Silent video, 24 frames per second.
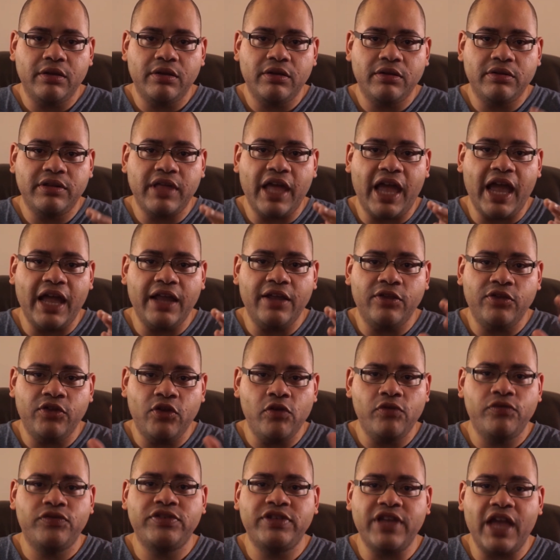that
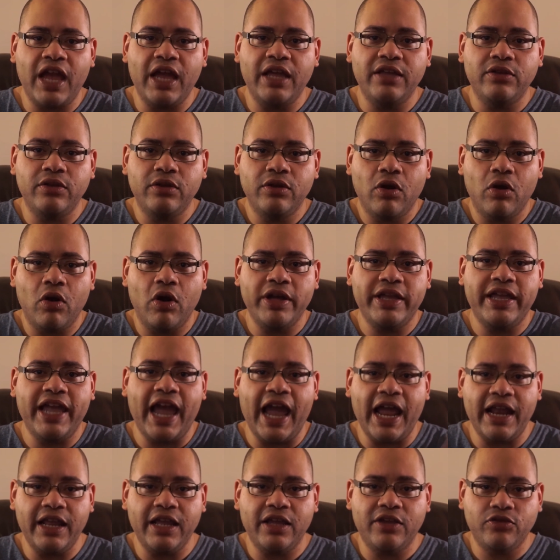you've sent
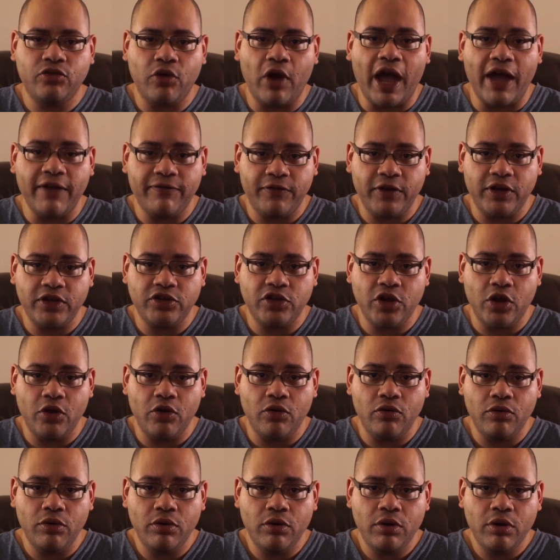organic traffic
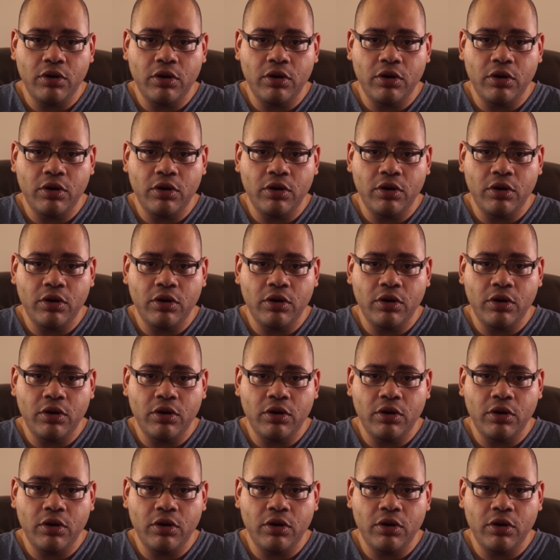to,